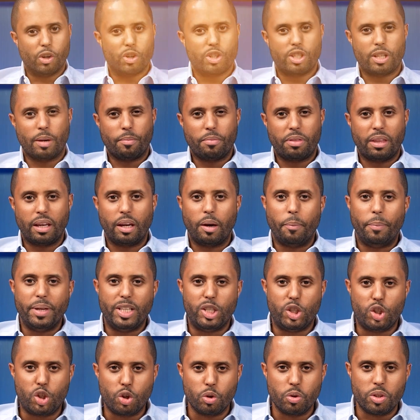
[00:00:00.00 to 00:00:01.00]
something a
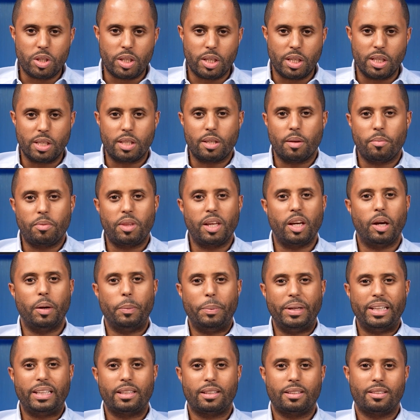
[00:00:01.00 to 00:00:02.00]
bit juicy, something a
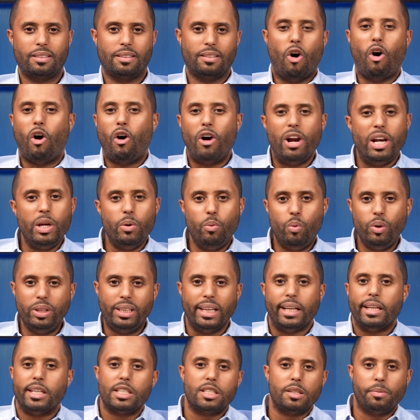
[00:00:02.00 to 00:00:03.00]
bit Hollywood
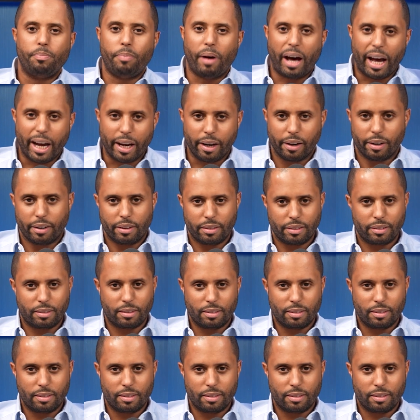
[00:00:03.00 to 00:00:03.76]
inspired,